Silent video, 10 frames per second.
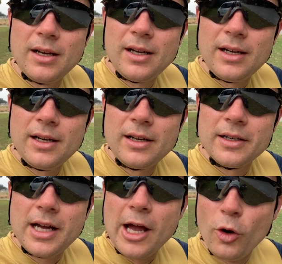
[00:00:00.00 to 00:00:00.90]

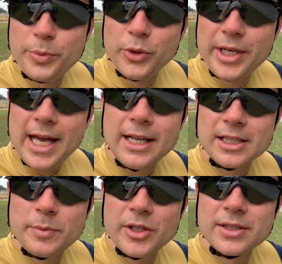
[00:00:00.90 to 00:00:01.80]
I hope you can
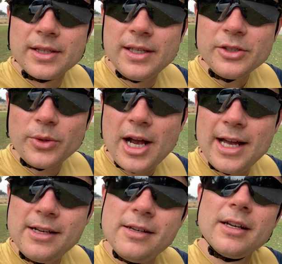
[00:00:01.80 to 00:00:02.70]
experience this
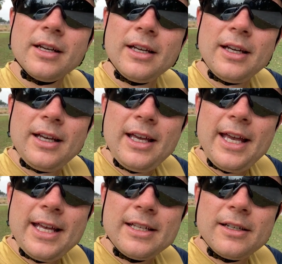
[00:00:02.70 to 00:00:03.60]
ride,
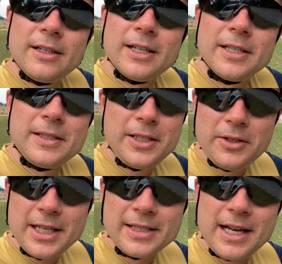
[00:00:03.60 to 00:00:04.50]
and see
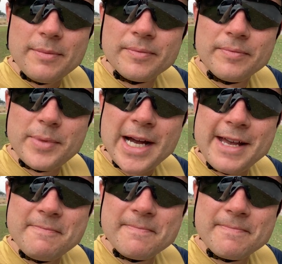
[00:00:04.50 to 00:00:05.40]
you next time.
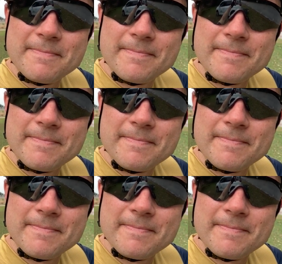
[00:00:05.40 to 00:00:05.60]
Bye.